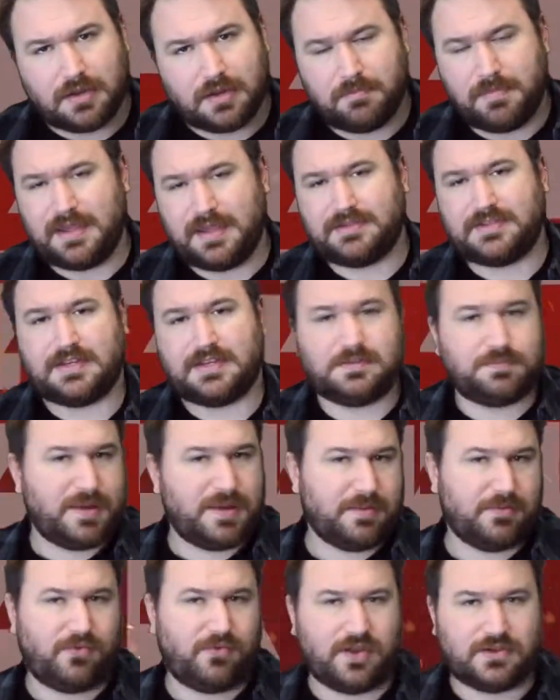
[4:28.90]
Makes sense,
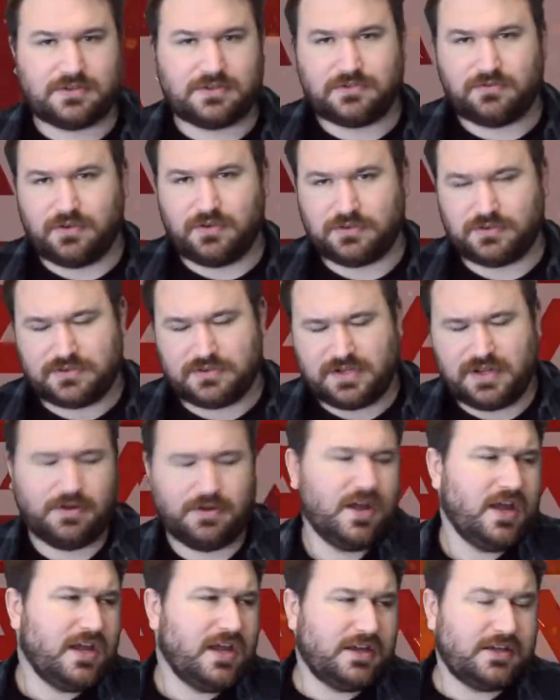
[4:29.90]
babyfaces versus
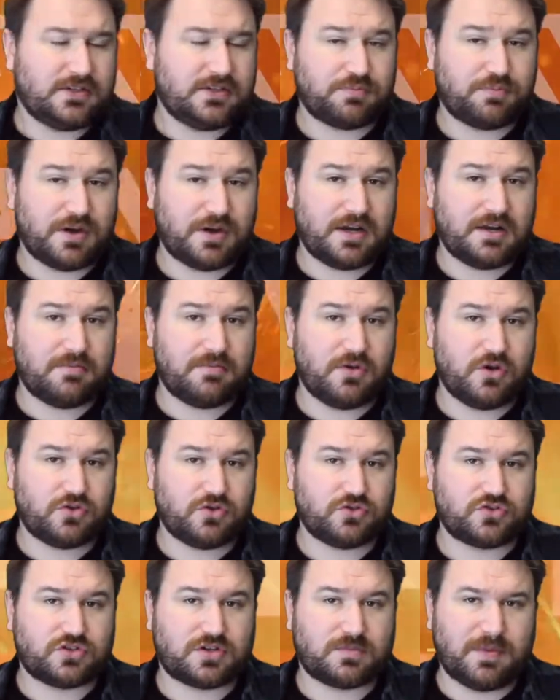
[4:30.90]
heel. This is pretty
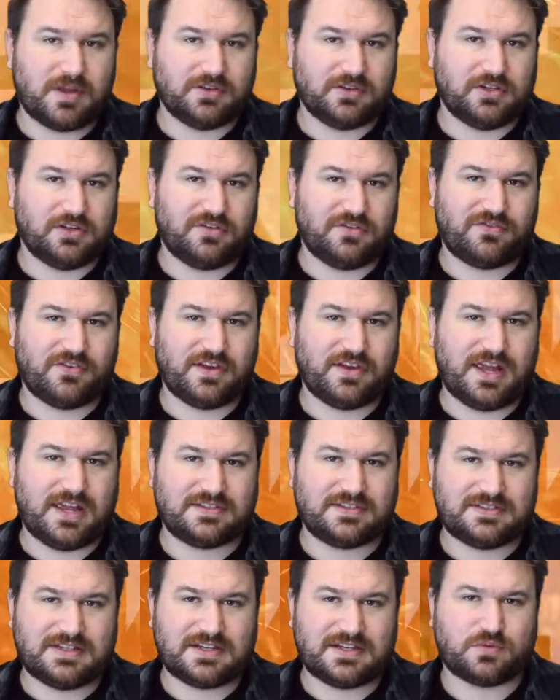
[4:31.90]
much building up for
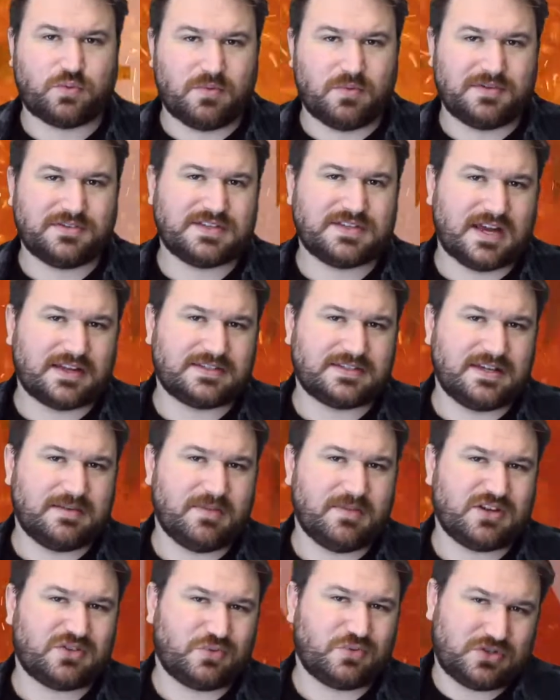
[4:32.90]
their six-woman tag
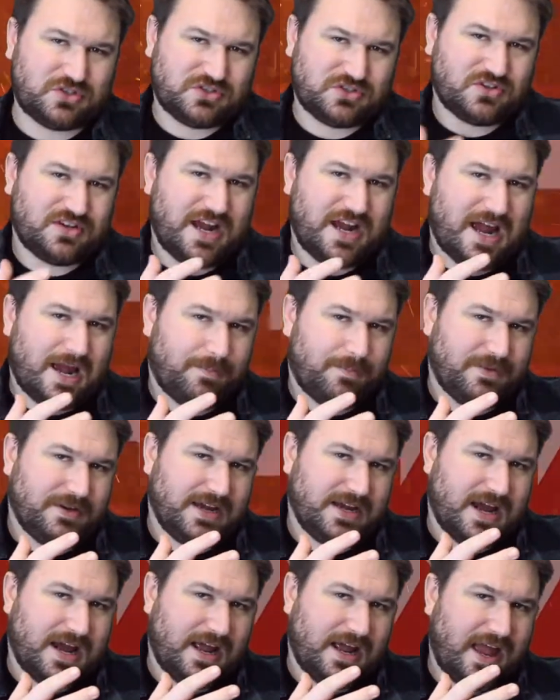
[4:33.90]
team match, which is going to
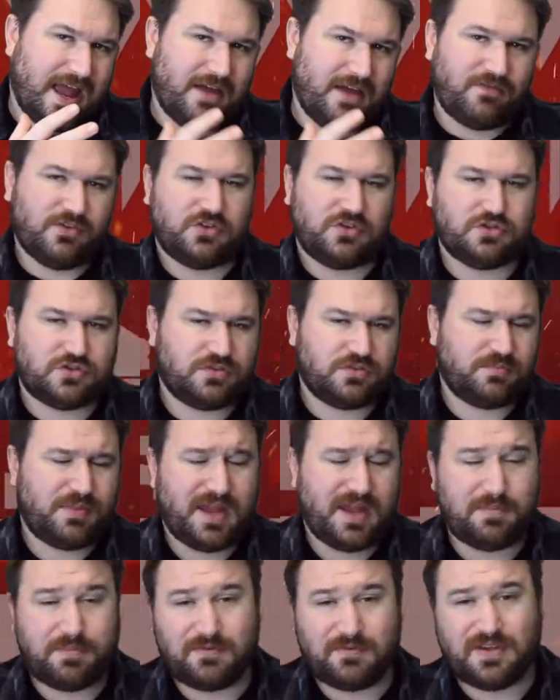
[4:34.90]
happen at Evolution
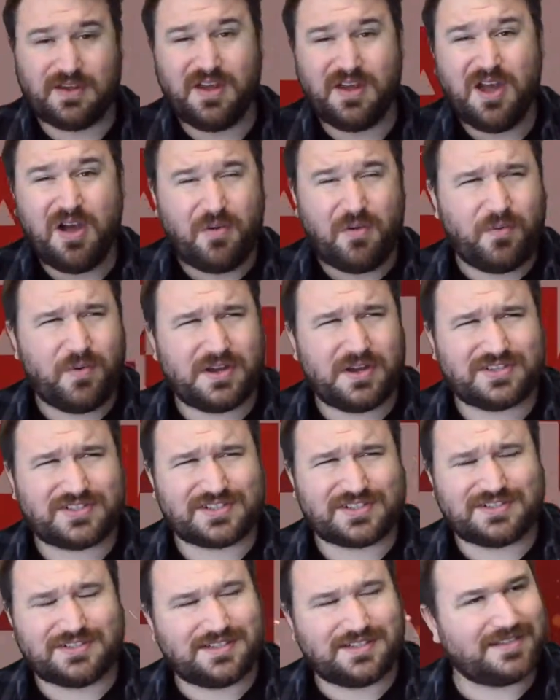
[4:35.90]
pay-per-view,
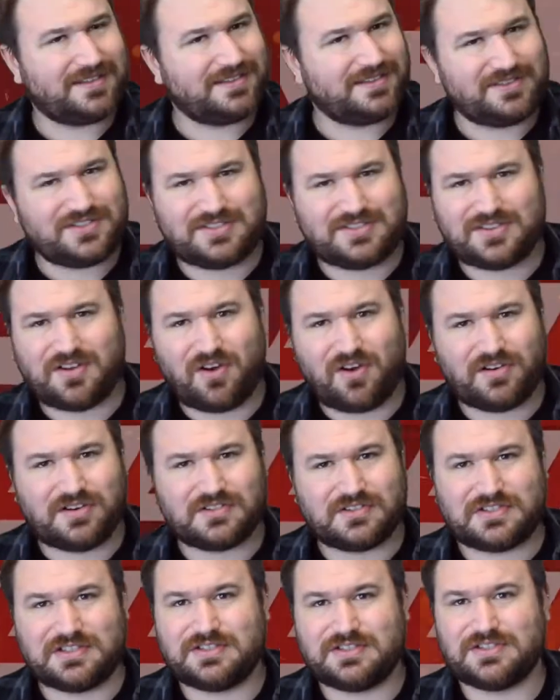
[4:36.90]
which just
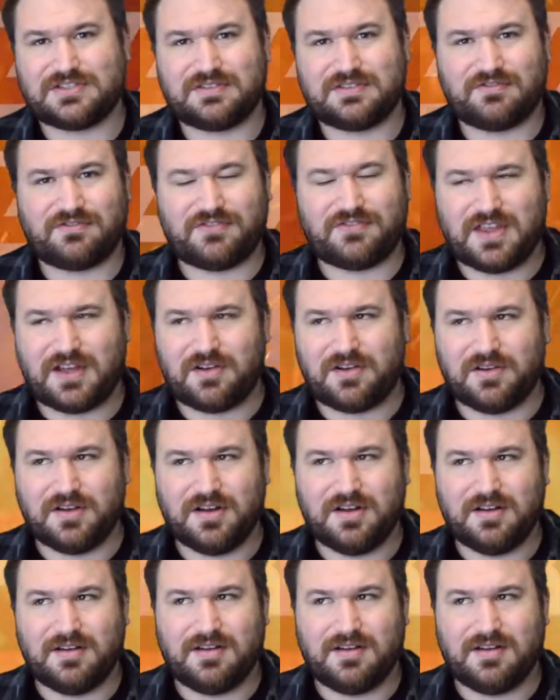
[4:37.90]
honestly doesn't feel